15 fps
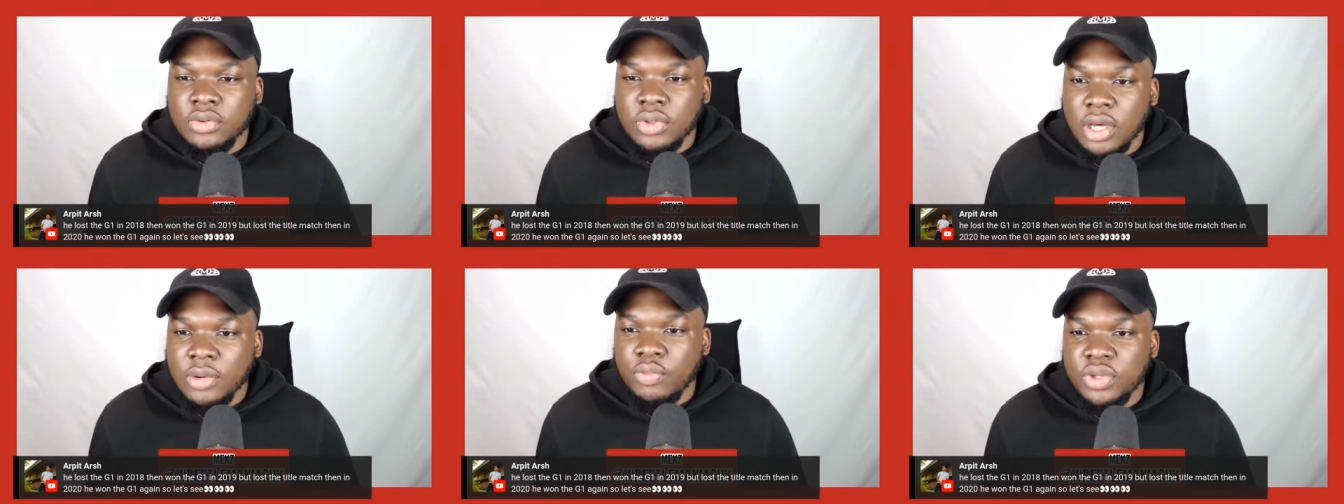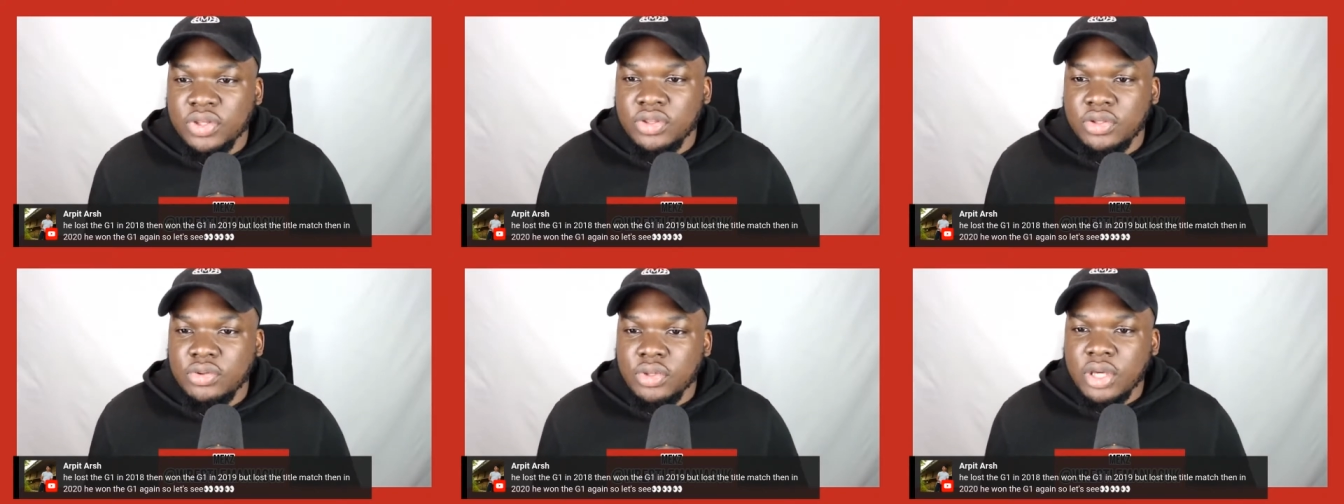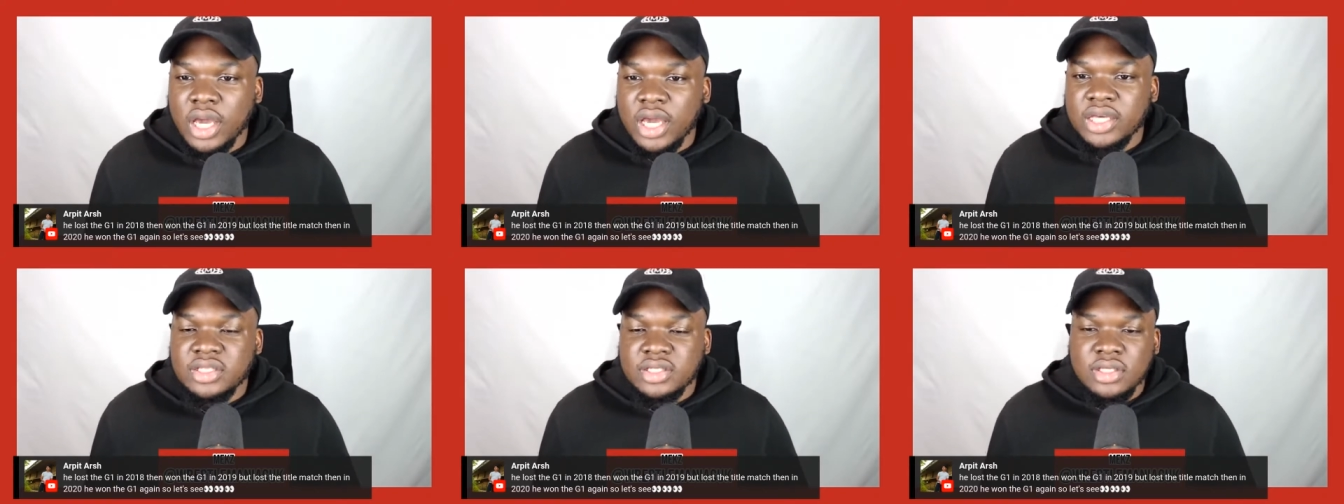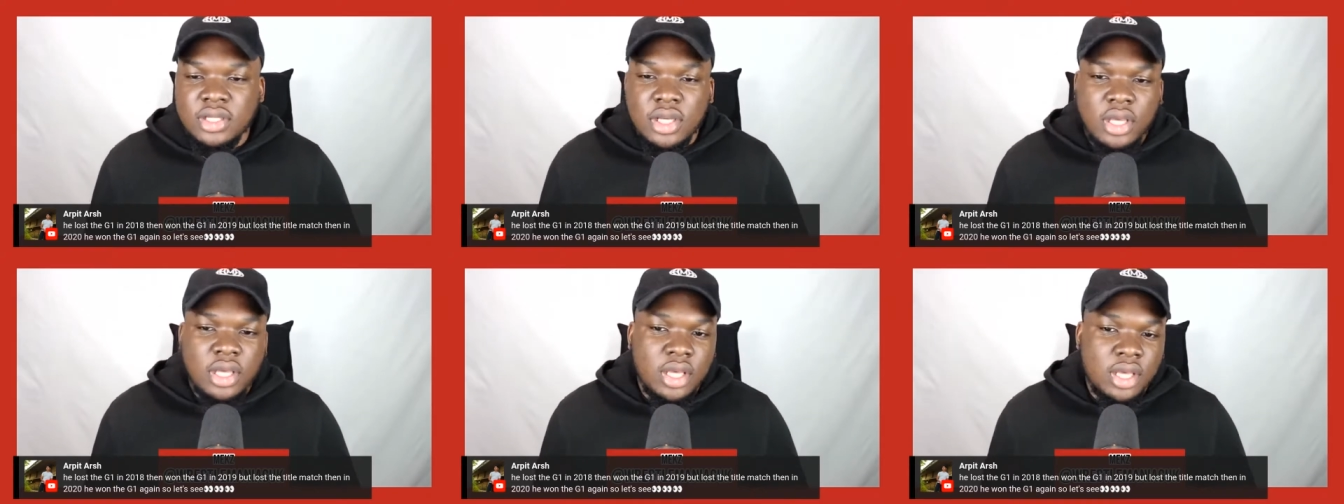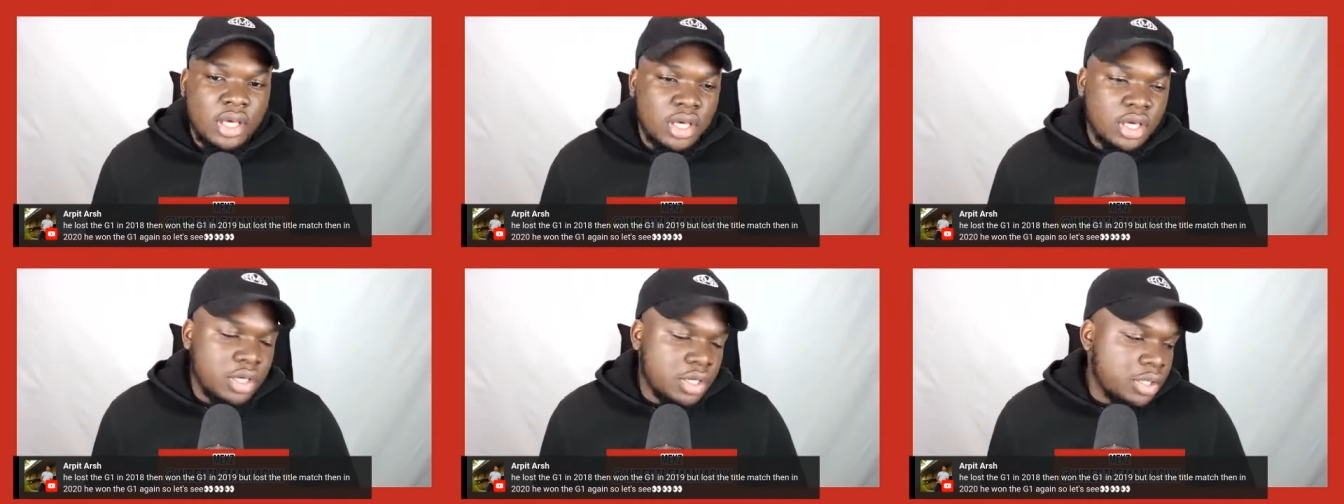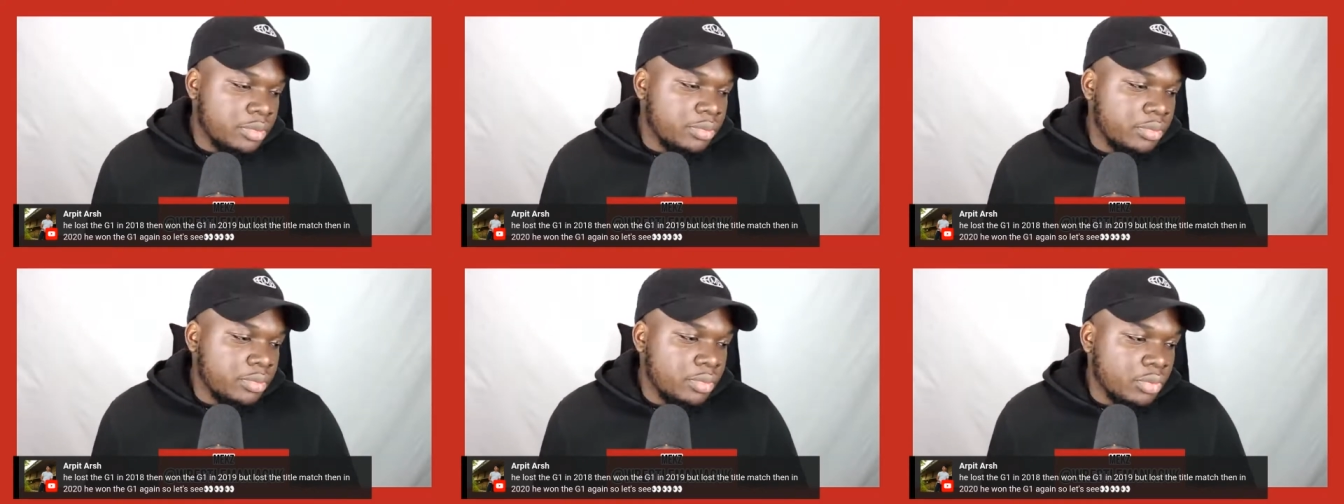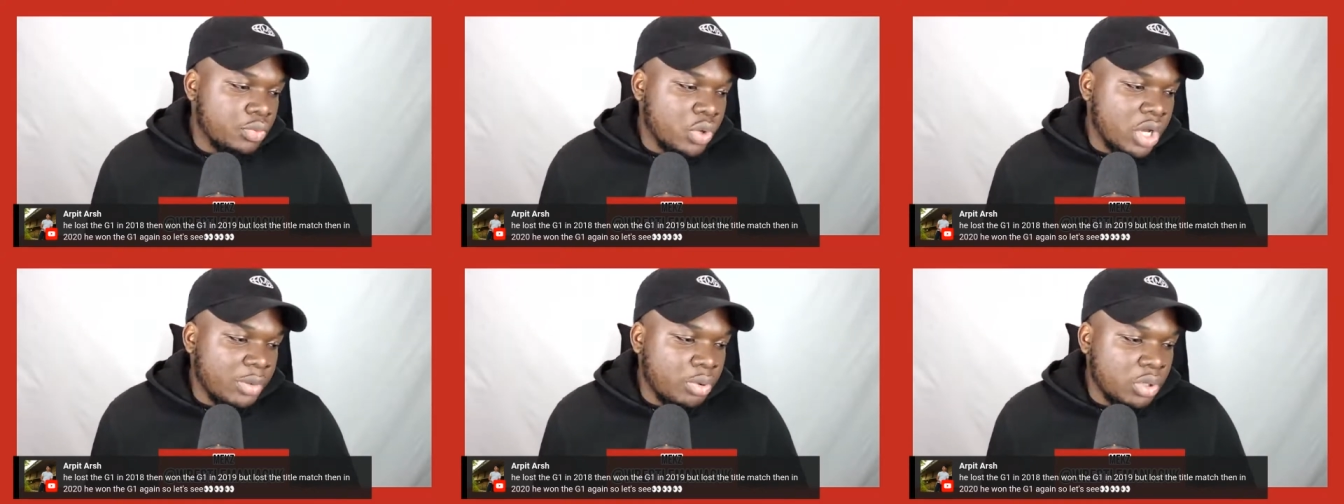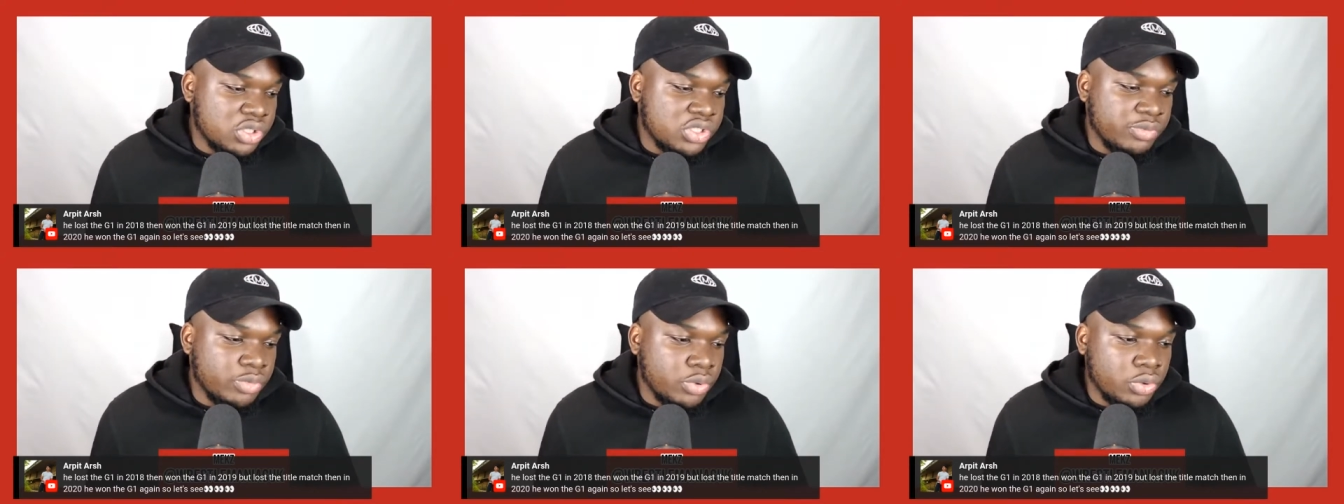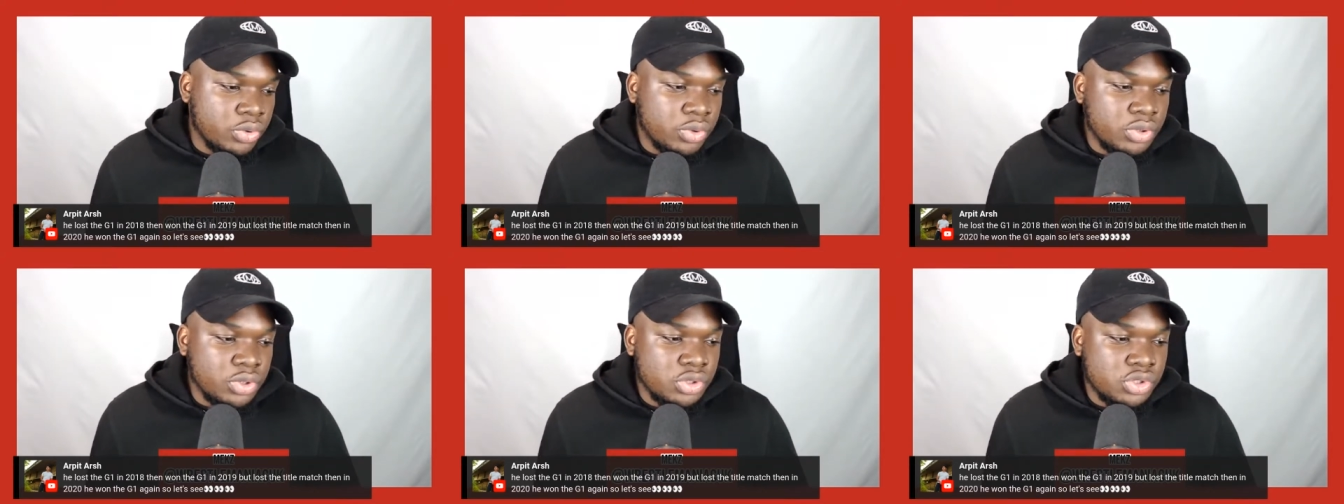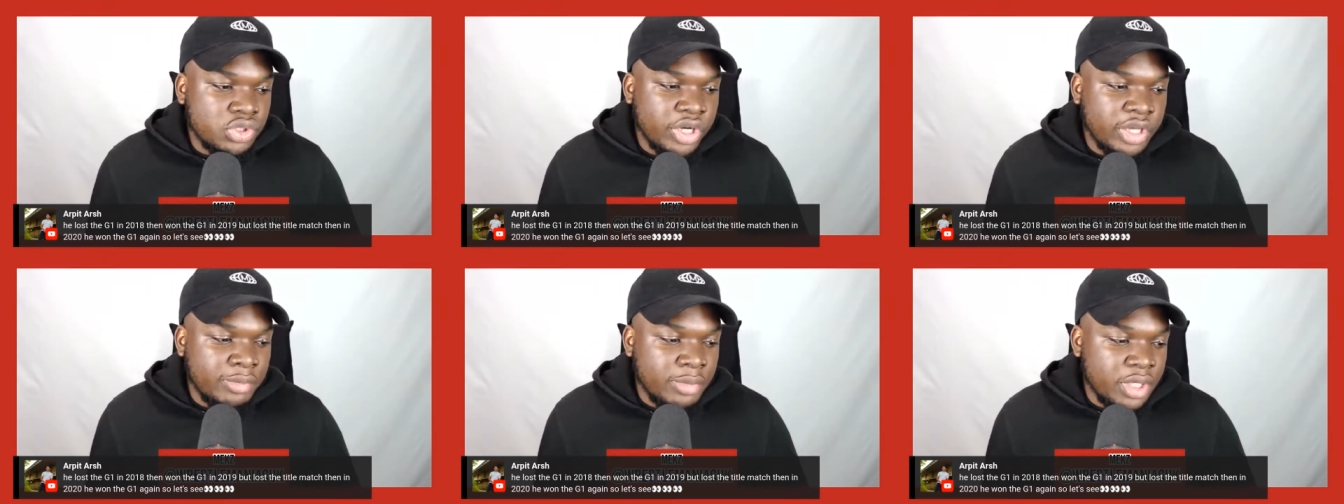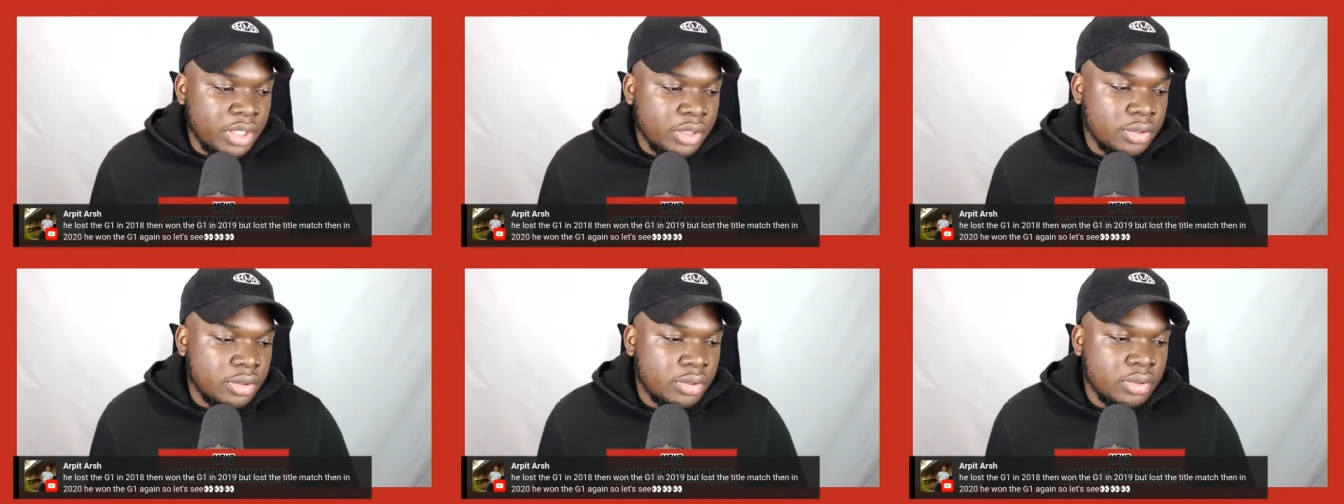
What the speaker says: I'm with you guys, where possible. You join me.